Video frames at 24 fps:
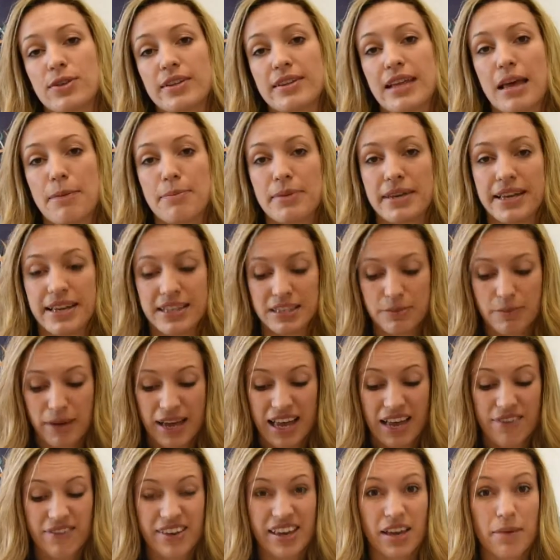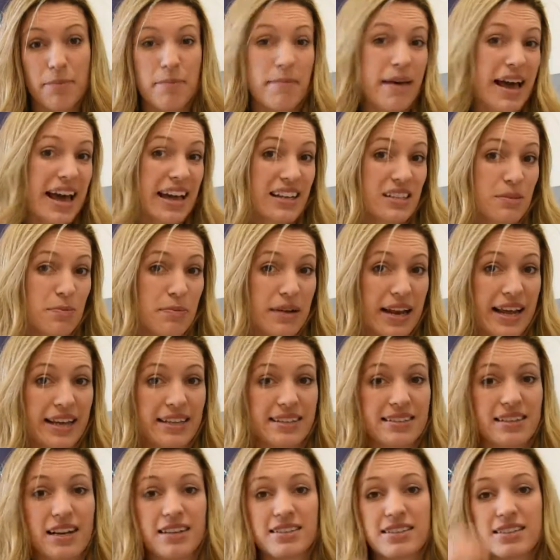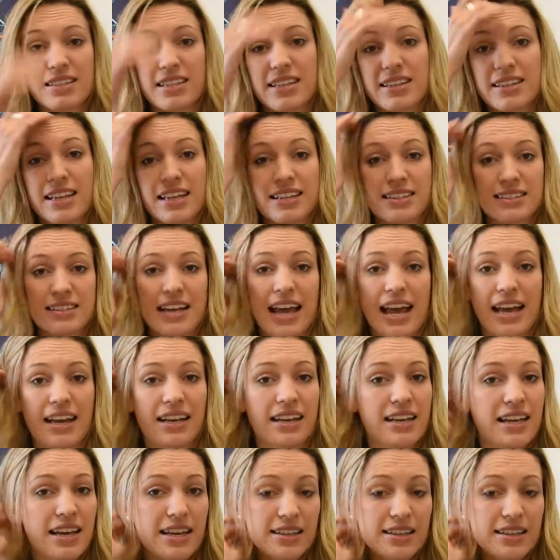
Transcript: and their peers by having a mat placed underneath their snack.